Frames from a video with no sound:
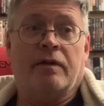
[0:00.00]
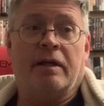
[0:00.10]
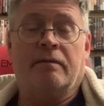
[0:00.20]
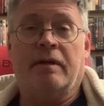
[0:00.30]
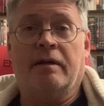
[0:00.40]

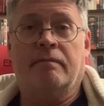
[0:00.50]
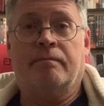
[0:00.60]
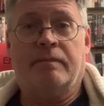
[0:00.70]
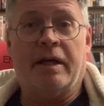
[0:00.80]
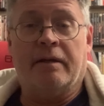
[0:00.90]
they
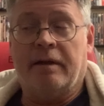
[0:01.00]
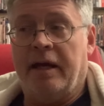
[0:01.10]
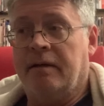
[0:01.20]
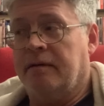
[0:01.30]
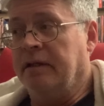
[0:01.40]
get
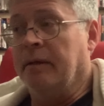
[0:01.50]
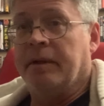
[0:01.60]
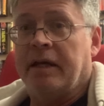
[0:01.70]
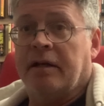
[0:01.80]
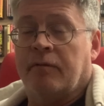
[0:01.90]

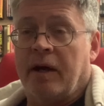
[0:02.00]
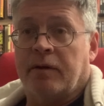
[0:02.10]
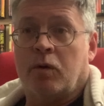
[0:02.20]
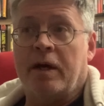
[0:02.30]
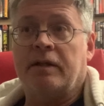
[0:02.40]
eliminated
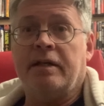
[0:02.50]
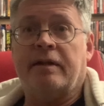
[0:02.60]
rather quickly.